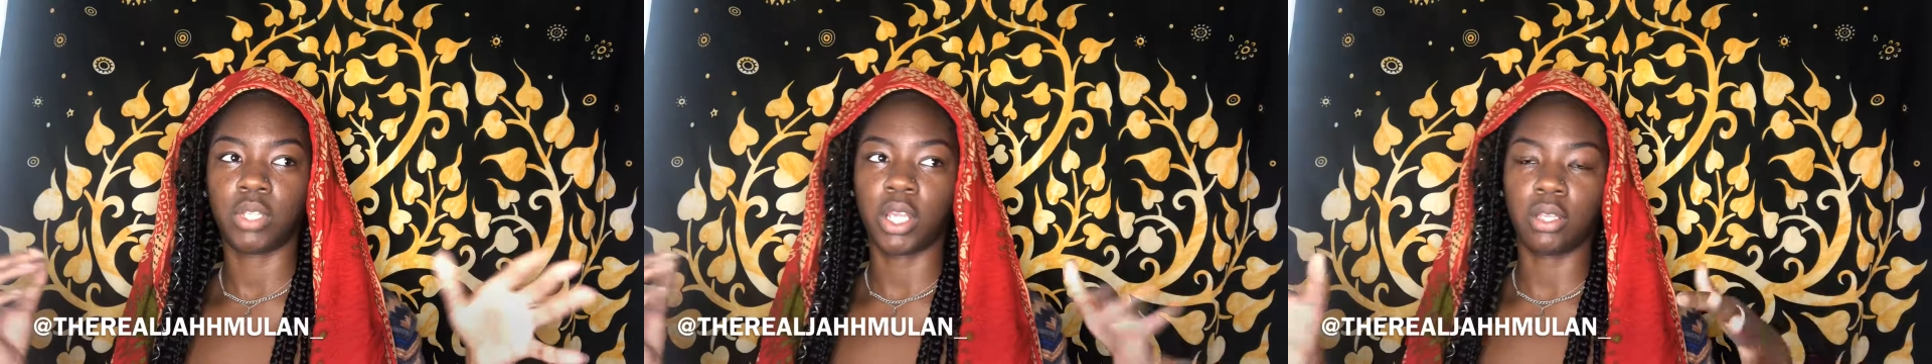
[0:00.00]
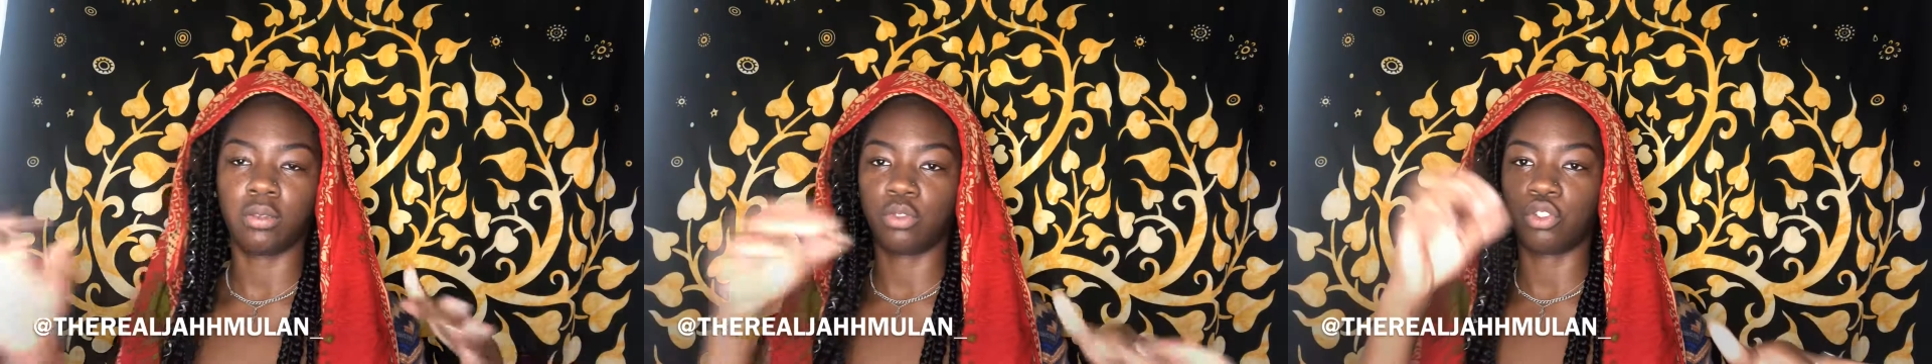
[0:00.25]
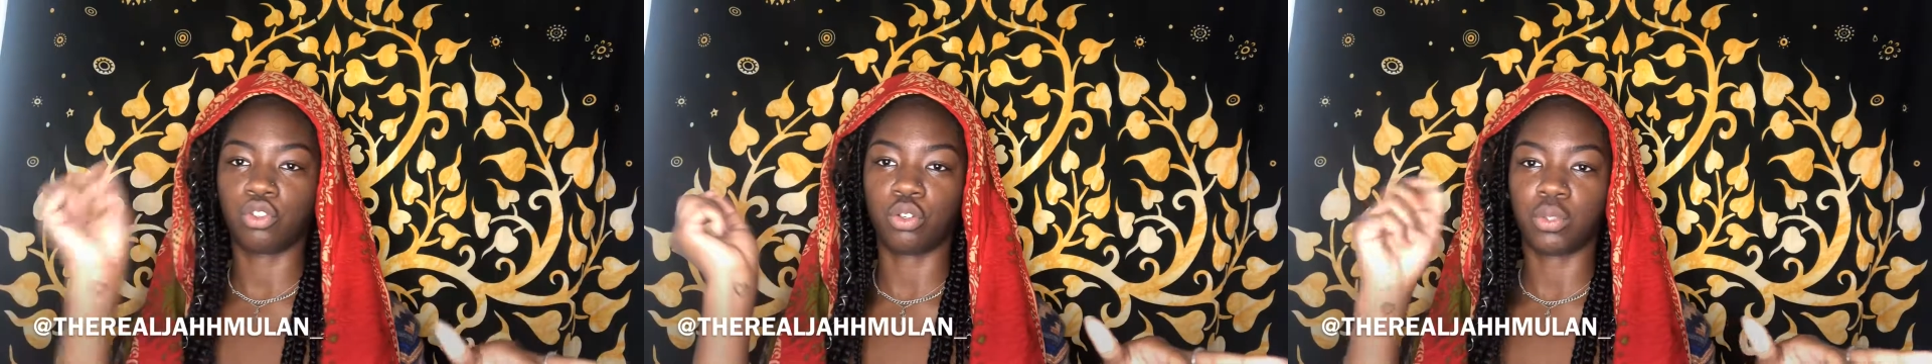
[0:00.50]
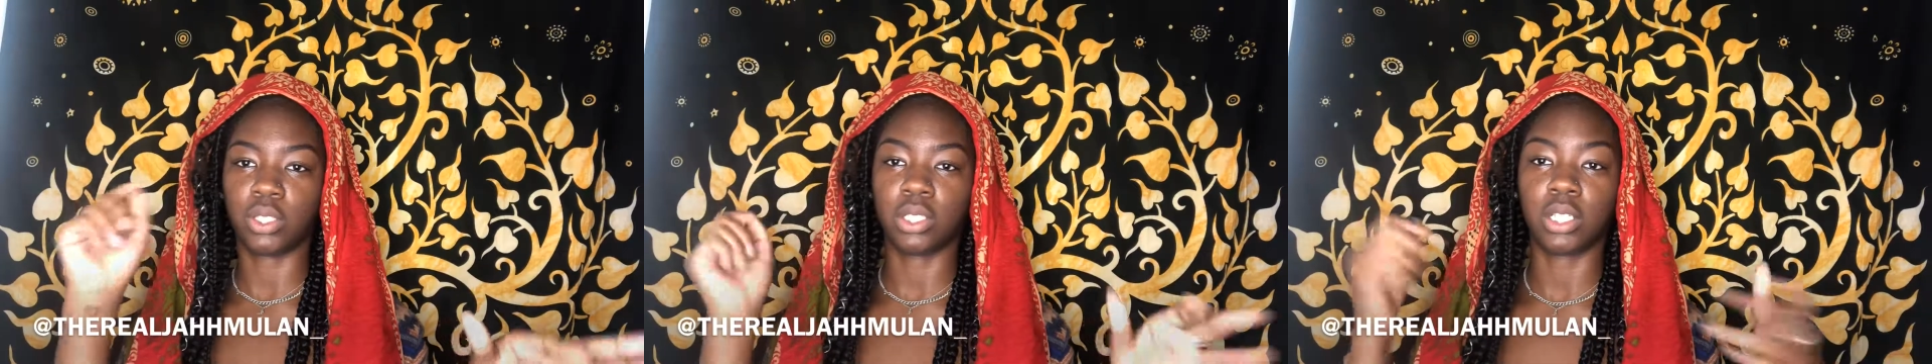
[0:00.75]
and
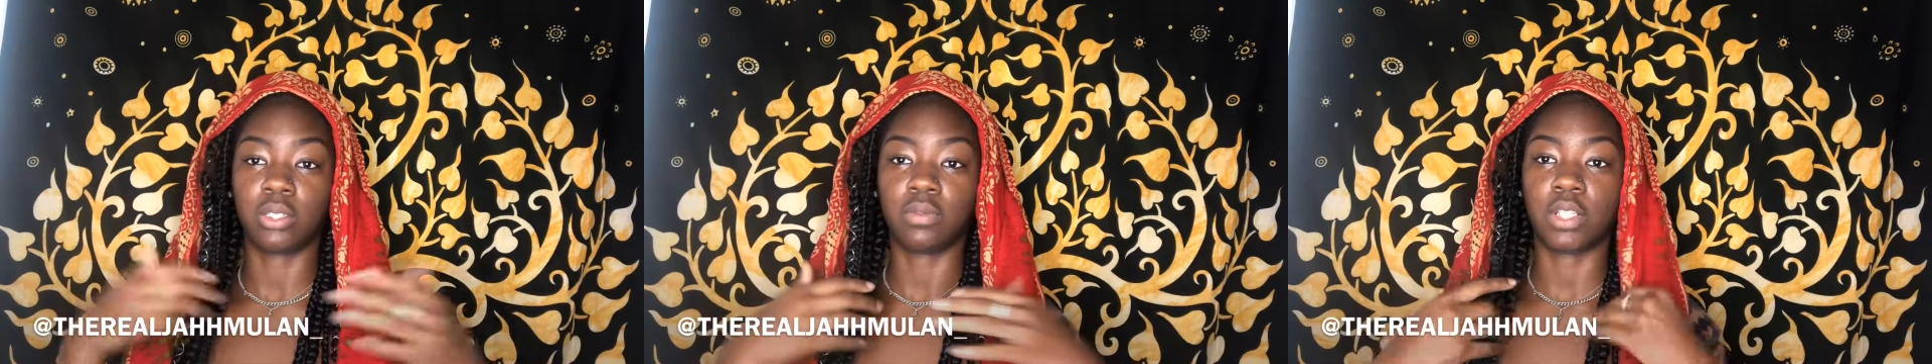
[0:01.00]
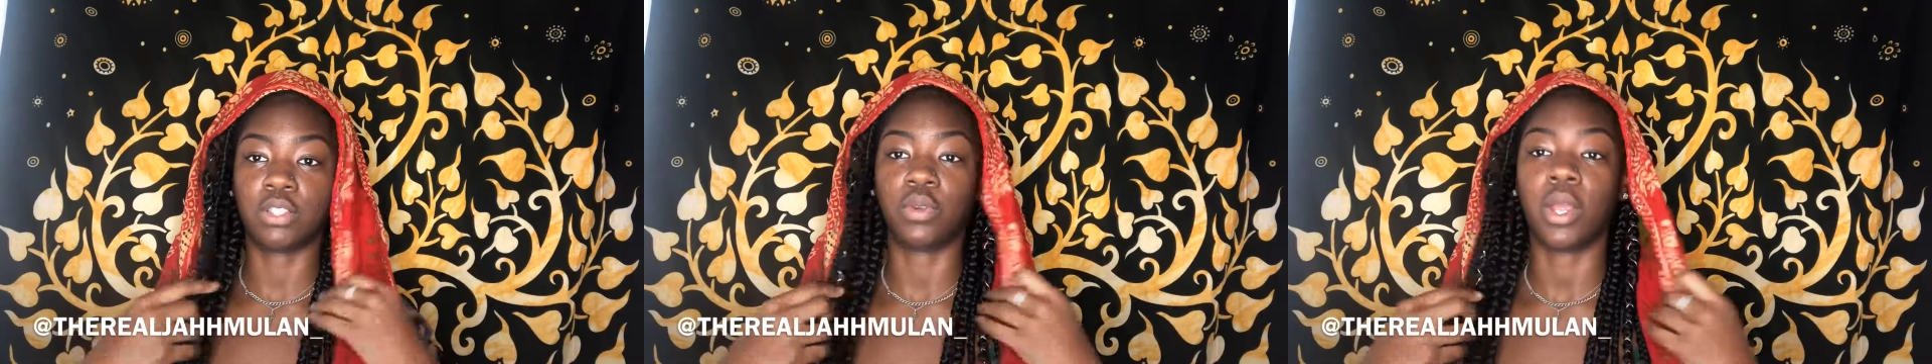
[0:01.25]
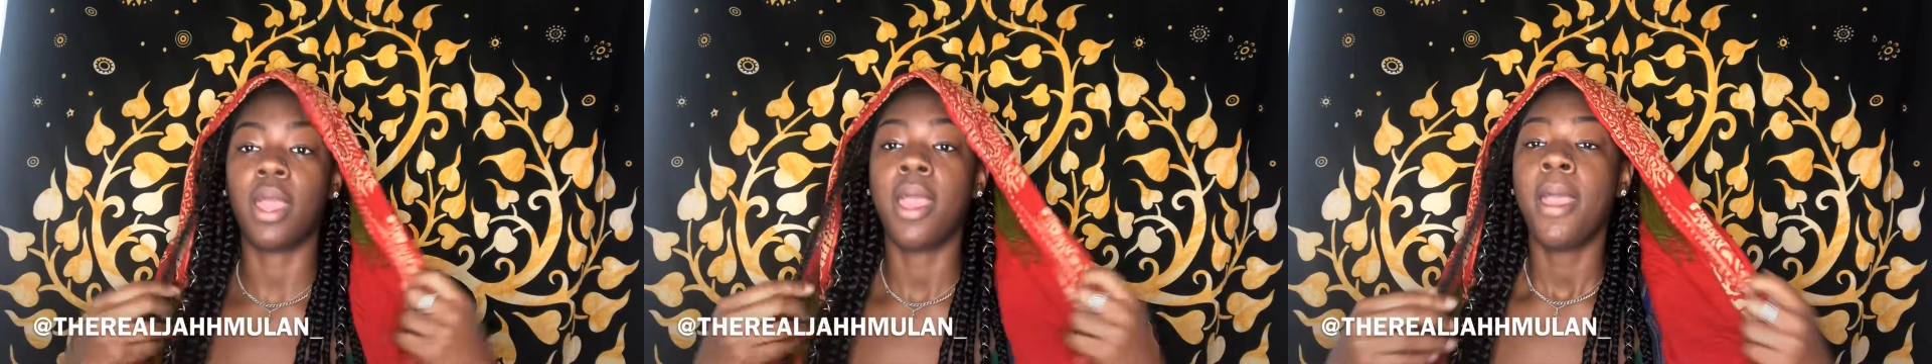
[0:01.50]
strokes and things of that sort.